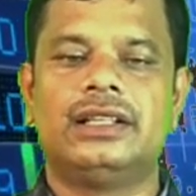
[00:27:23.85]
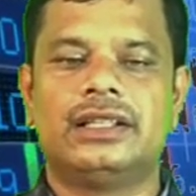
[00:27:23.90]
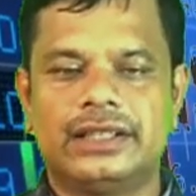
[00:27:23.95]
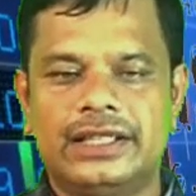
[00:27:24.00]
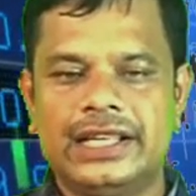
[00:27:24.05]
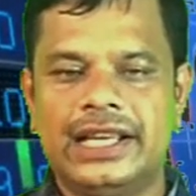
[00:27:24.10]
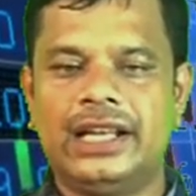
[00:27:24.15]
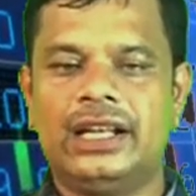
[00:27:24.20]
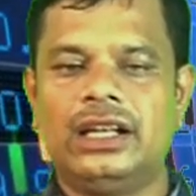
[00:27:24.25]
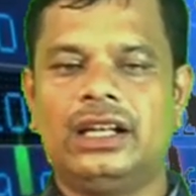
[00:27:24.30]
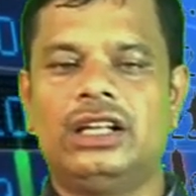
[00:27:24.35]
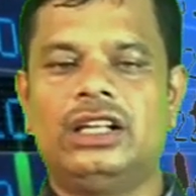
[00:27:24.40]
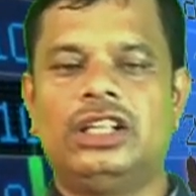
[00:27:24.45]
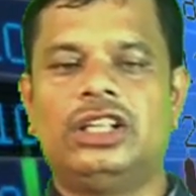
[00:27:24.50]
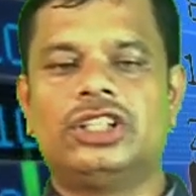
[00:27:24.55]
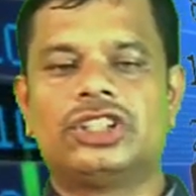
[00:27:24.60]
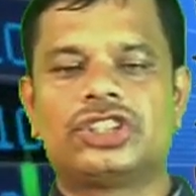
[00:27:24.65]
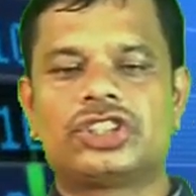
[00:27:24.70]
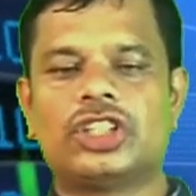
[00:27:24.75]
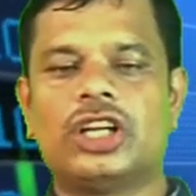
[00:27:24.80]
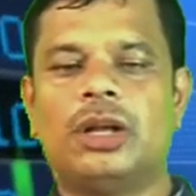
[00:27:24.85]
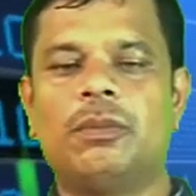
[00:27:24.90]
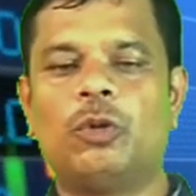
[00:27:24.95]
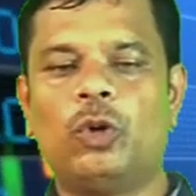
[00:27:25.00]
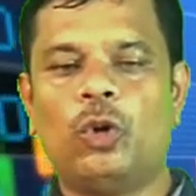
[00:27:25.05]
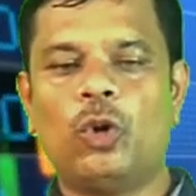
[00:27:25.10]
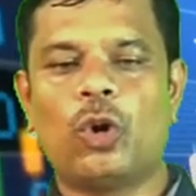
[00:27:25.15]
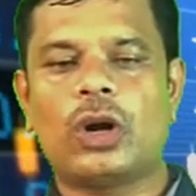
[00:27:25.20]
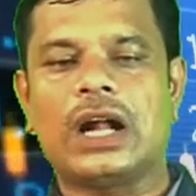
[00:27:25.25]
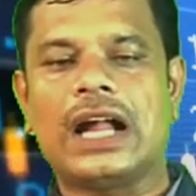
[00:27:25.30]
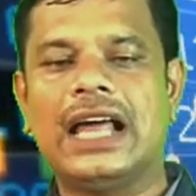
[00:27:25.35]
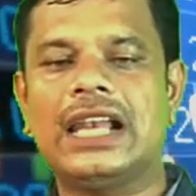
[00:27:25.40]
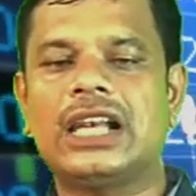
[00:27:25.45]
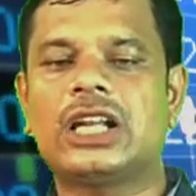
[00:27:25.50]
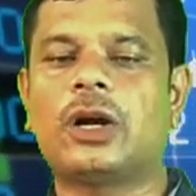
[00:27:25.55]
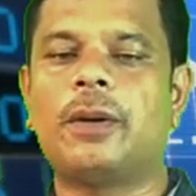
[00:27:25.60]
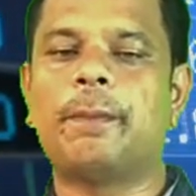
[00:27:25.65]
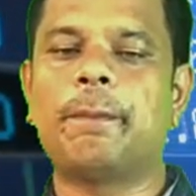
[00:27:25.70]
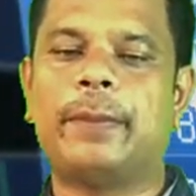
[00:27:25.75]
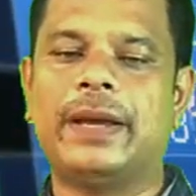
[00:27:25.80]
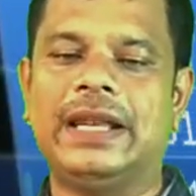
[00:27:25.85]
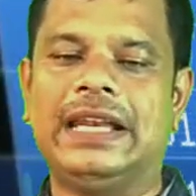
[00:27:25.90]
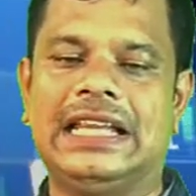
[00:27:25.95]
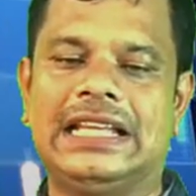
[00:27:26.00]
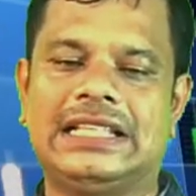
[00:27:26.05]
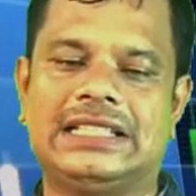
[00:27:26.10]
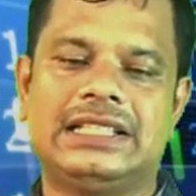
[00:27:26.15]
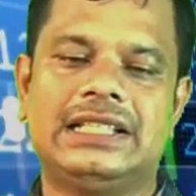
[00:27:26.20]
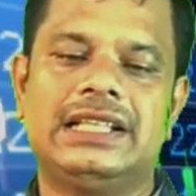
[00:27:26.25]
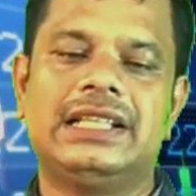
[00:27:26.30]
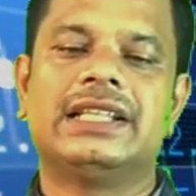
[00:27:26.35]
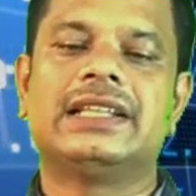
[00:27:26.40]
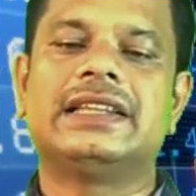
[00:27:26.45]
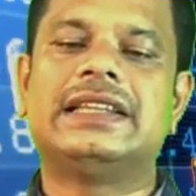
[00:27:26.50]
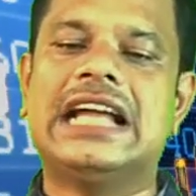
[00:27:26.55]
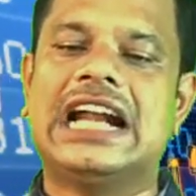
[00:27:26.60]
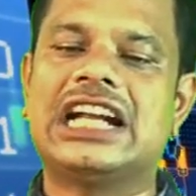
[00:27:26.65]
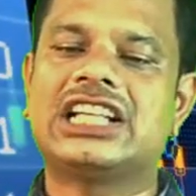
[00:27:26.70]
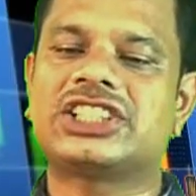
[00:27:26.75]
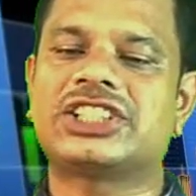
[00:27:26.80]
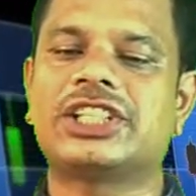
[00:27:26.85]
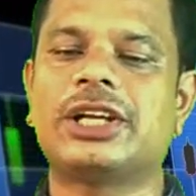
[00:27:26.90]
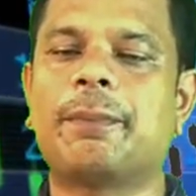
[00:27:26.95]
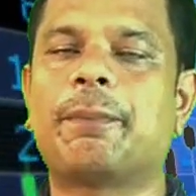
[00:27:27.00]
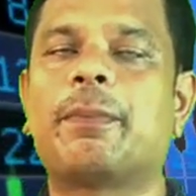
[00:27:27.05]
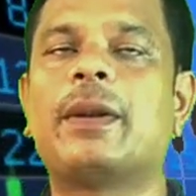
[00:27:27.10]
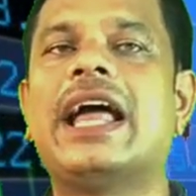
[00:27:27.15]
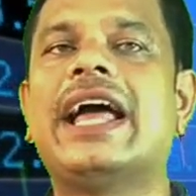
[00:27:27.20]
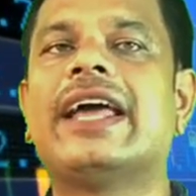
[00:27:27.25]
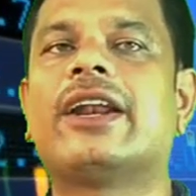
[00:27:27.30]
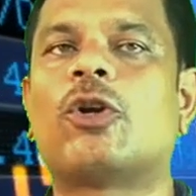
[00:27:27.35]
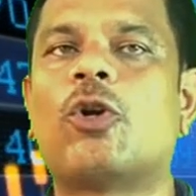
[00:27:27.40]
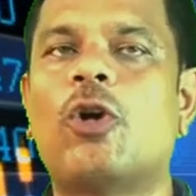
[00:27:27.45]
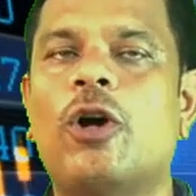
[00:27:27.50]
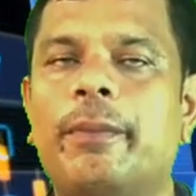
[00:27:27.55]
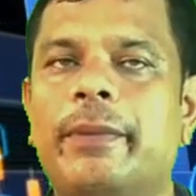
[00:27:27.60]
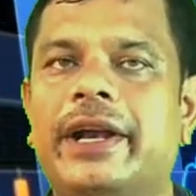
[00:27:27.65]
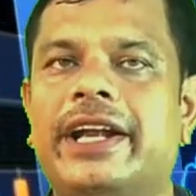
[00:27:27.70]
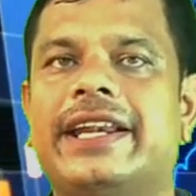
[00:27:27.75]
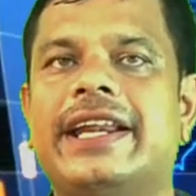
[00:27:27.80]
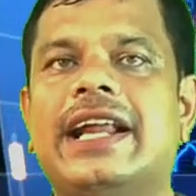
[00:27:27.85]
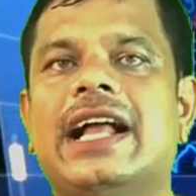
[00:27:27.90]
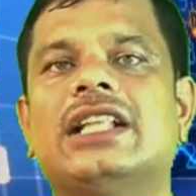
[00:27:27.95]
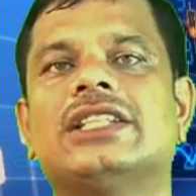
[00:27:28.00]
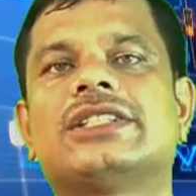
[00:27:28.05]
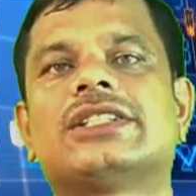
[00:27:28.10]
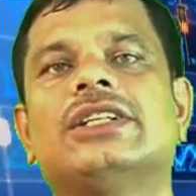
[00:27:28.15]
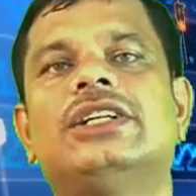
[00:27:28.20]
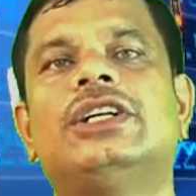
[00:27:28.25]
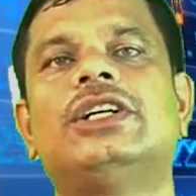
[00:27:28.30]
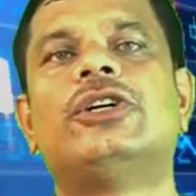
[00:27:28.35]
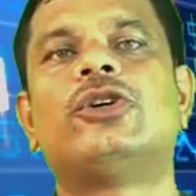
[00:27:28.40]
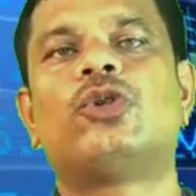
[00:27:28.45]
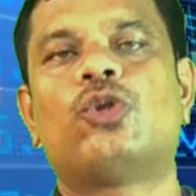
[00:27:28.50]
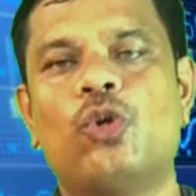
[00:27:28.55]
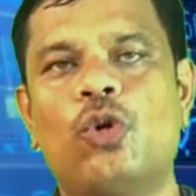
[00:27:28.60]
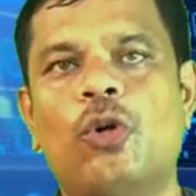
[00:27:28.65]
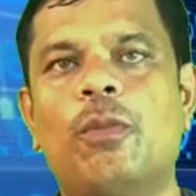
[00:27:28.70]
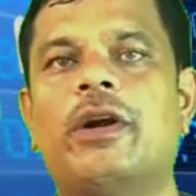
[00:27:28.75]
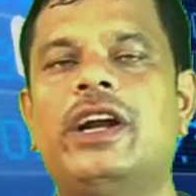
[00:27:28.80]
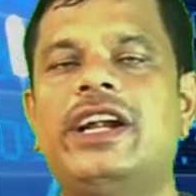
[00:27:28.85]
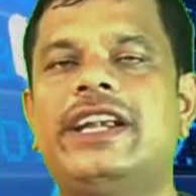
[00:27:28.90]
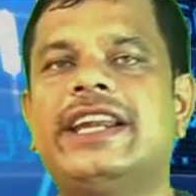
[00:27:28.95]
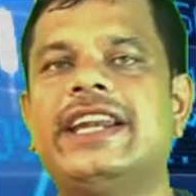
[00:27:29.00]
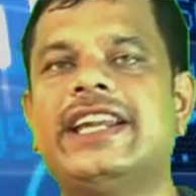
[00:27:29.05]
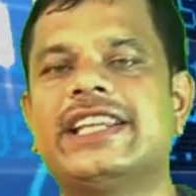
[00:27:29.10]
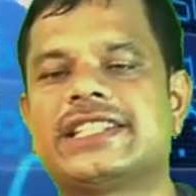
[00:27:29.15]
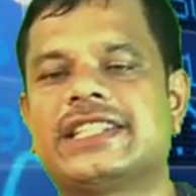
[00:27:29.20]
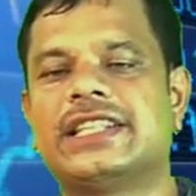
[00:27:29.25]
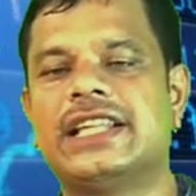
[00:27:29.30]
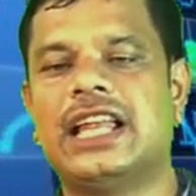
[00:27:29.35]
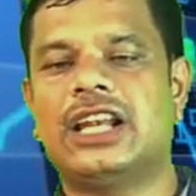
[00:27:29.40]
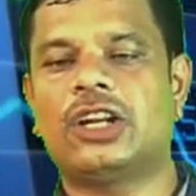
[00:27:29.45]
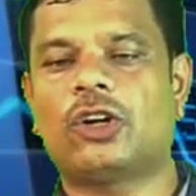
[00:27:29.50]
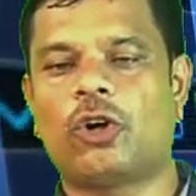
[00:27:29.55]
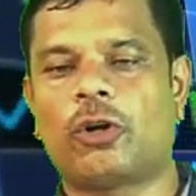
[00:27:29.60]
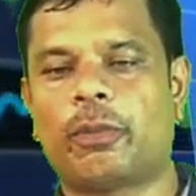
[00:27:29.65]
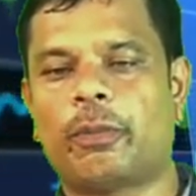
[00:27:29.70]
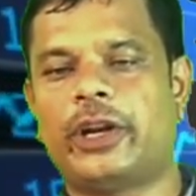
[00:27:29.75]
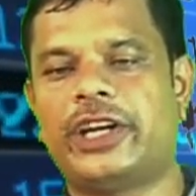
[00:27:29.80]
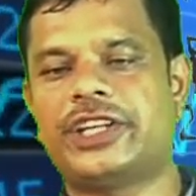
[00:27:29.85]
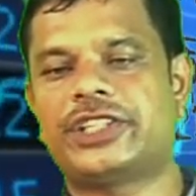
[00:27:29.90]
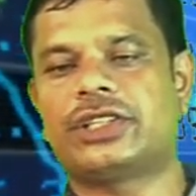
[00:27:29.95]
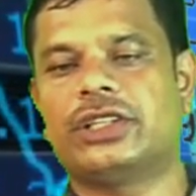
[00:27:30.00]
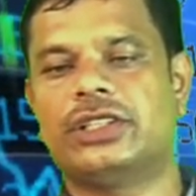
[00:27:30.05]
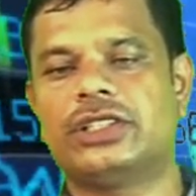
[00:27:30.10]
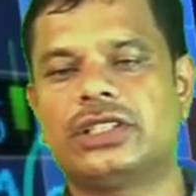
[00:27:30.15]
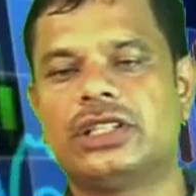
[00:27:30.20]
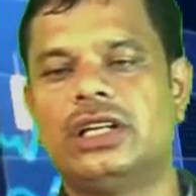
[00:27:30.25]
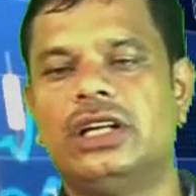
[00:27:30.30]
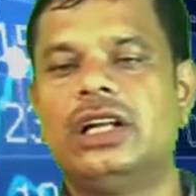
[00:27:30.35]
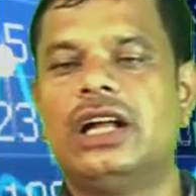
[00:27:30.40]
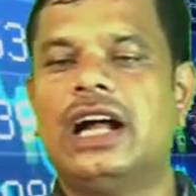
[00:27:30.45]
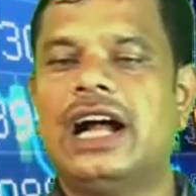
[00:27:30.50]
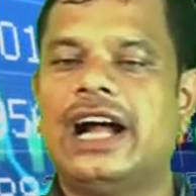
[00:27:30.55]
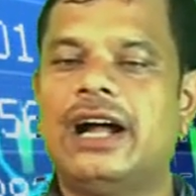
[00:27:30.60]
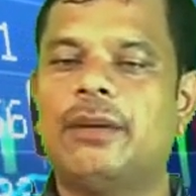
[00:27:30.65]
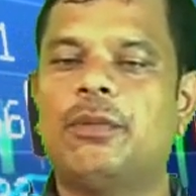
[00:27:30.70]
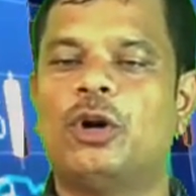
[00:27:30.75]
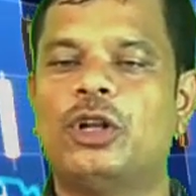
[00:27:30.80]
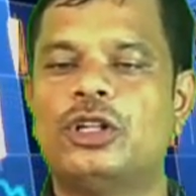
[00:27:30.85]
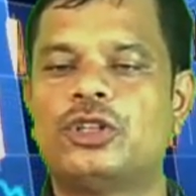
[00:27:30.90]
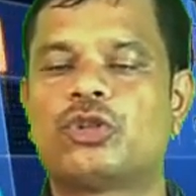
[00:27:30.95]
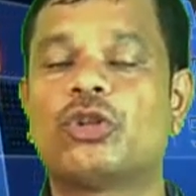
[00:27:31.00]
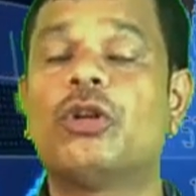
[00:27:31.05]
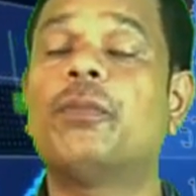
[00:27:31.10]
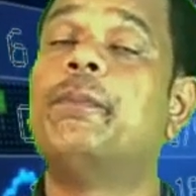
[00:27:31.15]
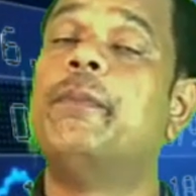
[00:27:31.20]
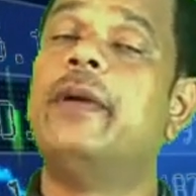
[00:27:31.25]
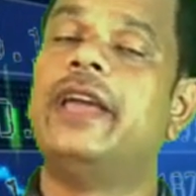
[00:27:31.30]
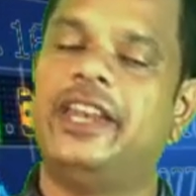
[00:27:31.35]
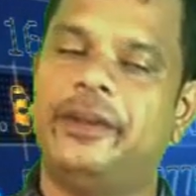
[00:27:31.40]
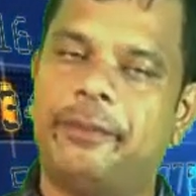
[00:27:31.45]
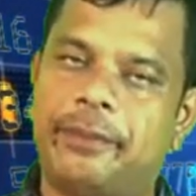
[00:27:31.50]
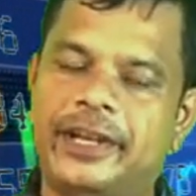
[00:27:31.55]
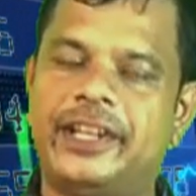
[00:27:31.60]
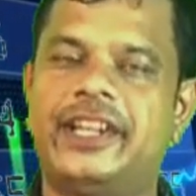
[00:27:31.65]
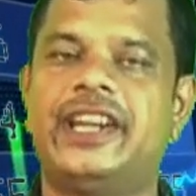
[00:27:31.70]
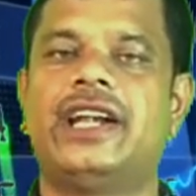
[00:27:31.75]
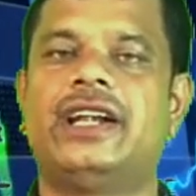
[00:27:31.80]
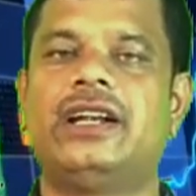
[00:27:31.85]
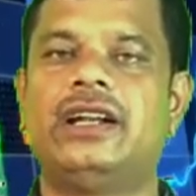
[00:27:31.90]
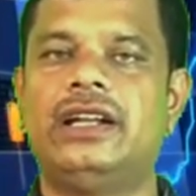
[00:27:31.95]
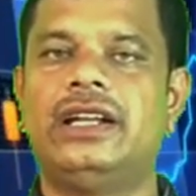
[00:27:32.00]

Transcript: Then some local companies that supply raw materials through multinational corporations have also benefited.